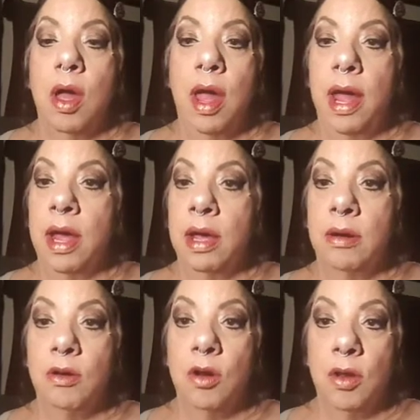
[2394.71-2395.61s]

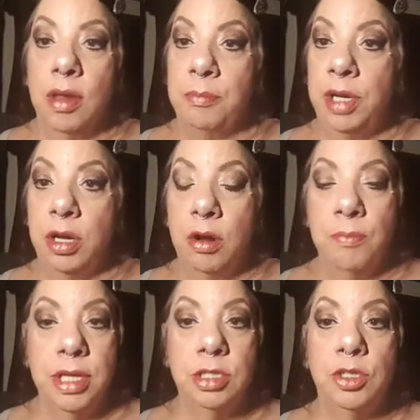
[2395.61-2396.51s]
And let me know,
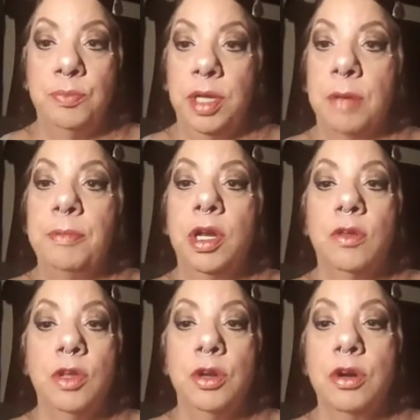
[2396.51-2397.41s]
message me, let me know
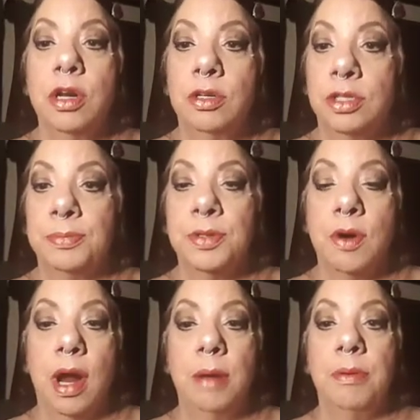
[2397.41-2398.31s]
that you're a new
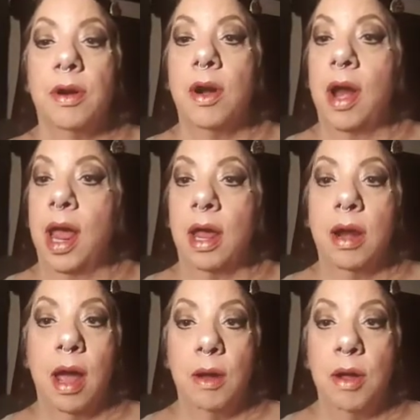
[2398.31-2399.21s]
subscriber
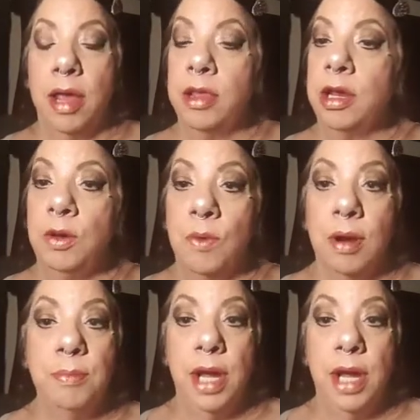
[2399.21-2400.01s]
and that you want to be